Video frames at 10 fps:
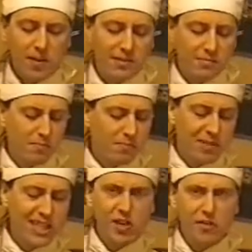soften
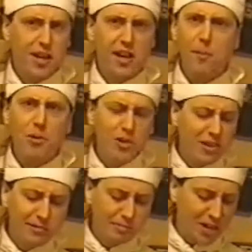it up or use
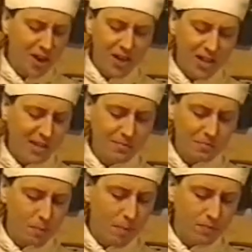banana.
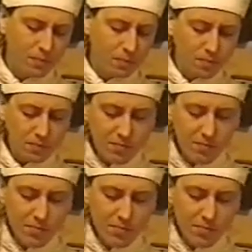But